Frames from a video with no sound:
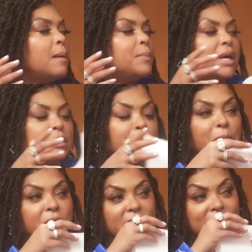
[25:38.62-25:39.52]
Because
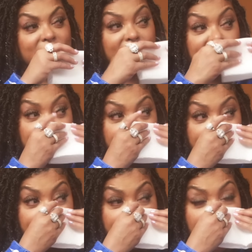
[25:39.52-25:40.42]
people need to see it.
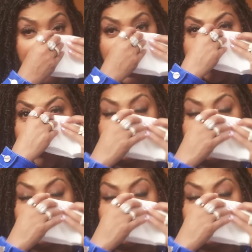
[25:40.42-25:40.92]
And I